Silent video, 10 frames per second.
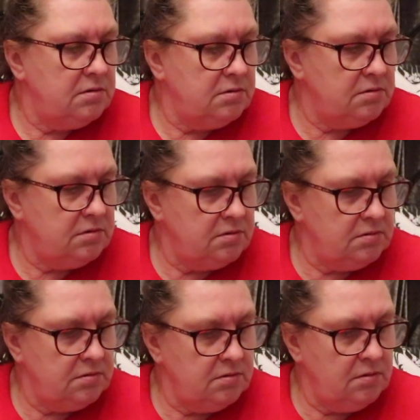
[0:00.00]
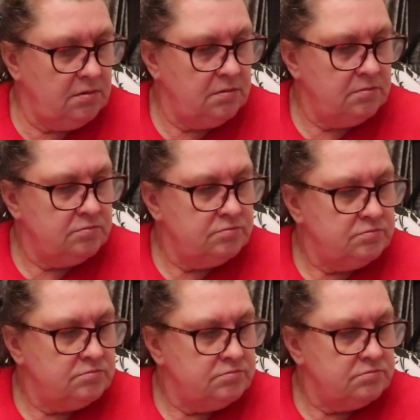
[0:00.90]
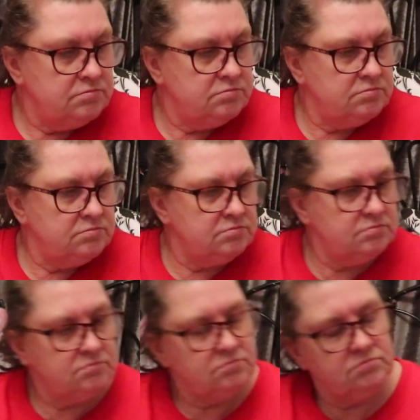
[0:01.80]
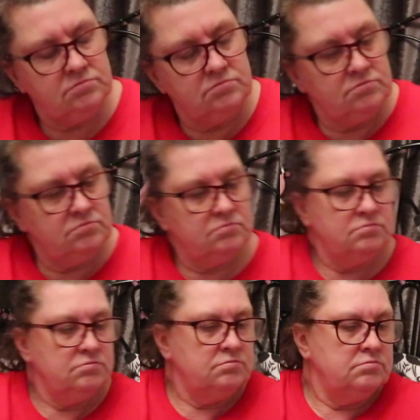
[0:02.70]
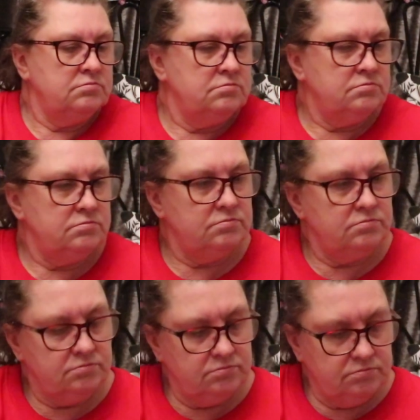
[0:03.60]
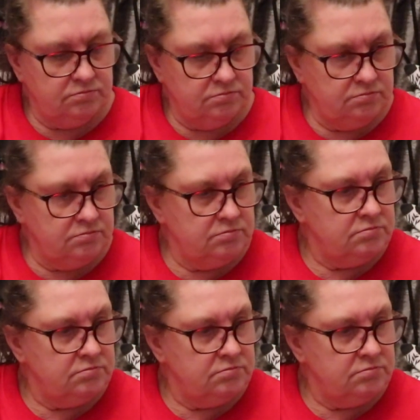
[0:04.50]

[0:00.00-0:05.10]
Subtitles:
(not speaking)